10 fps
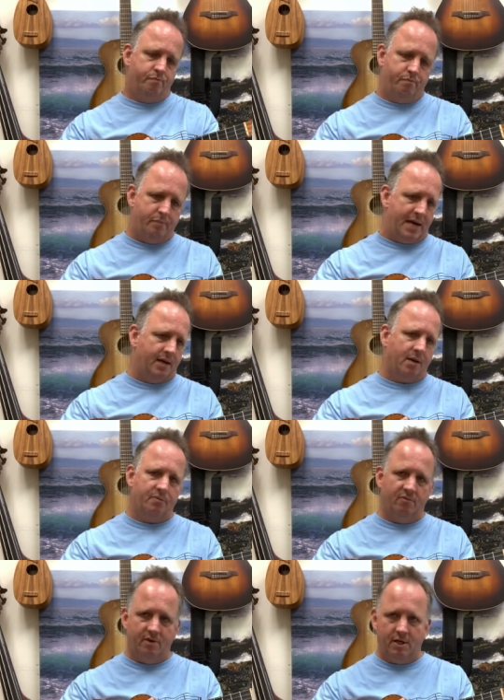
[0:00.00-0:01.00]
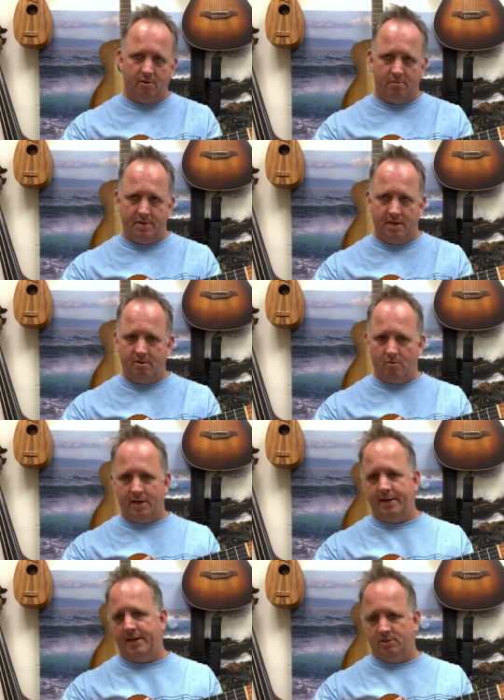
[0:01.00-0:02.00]
back up the video a minute
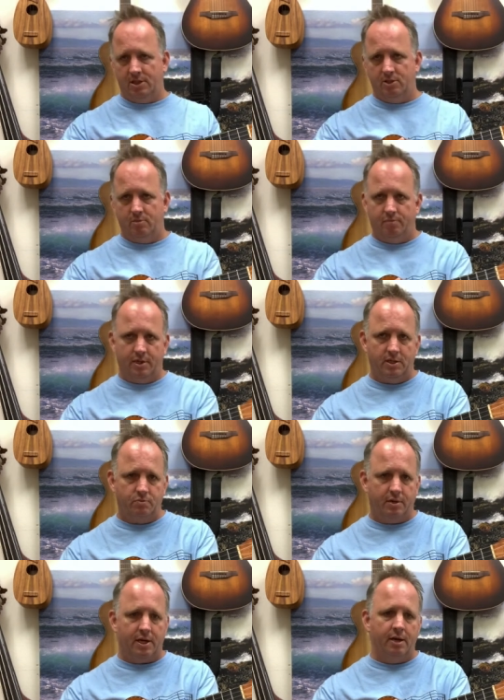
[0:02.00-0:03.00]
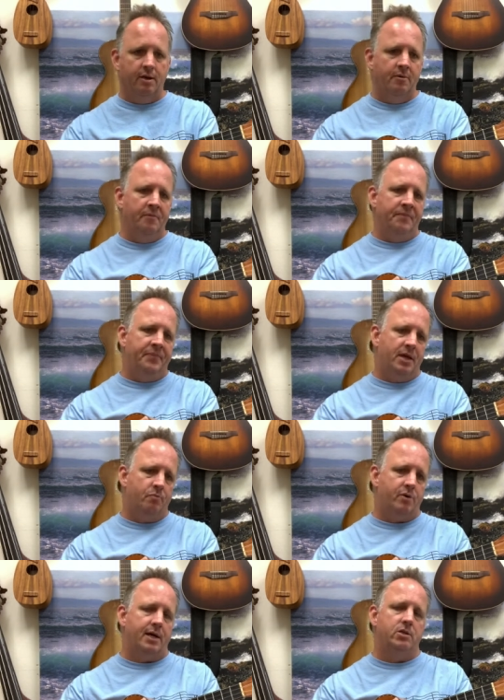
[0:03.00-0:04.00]
while that section plays by
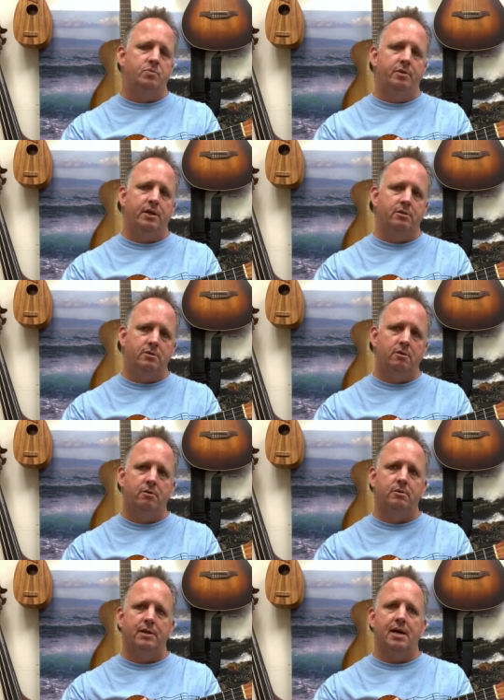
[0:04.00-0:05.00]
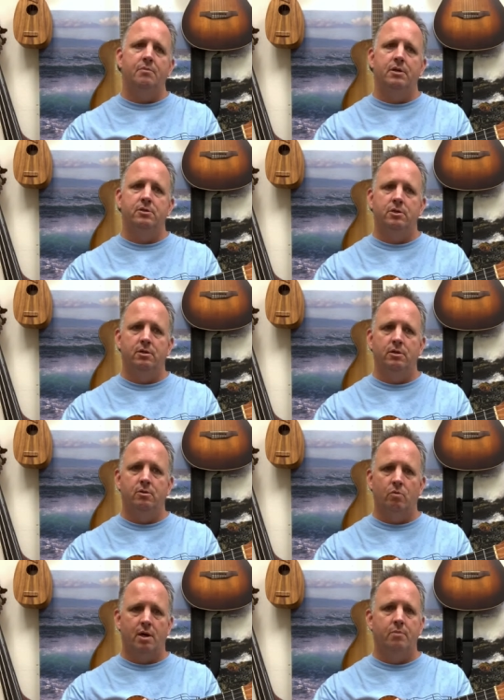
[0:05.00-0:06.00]
and practice playing a solo to that, because
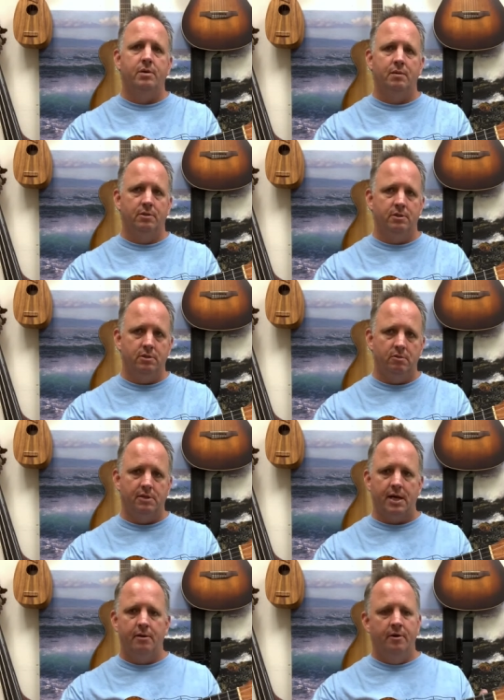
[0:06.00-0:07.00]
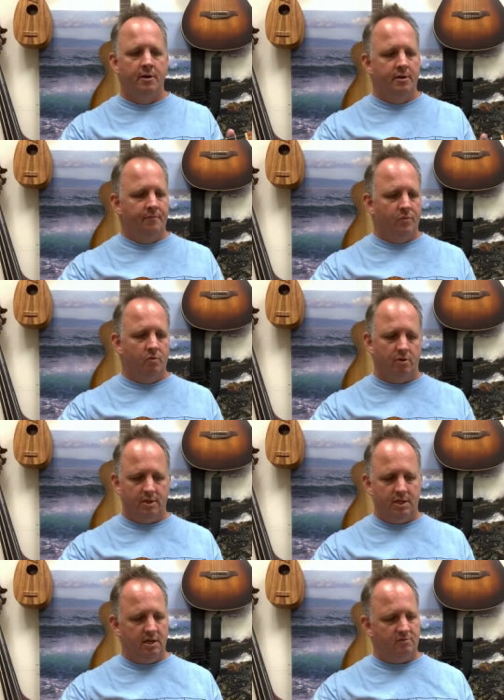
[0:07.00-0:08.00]
you want to be able to do that. We're in
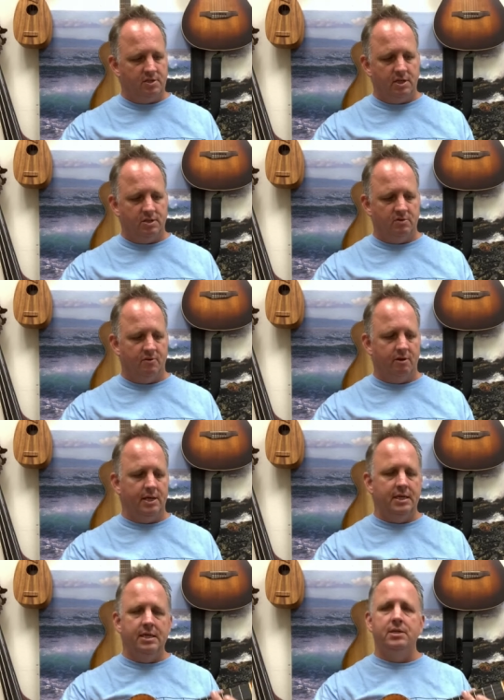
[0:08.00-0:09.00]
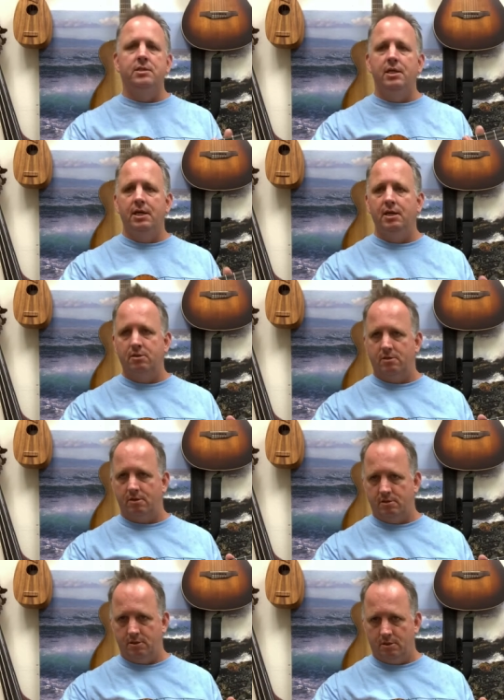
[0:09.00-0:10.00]
the key of C. It's a very easy key to
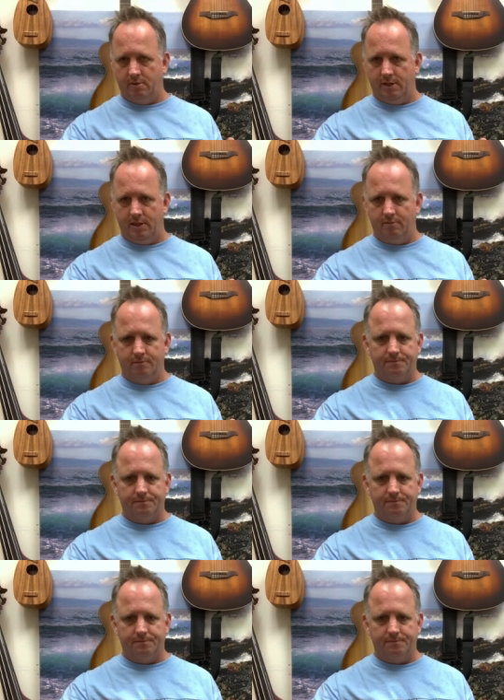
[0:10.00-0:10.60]
start soloing in.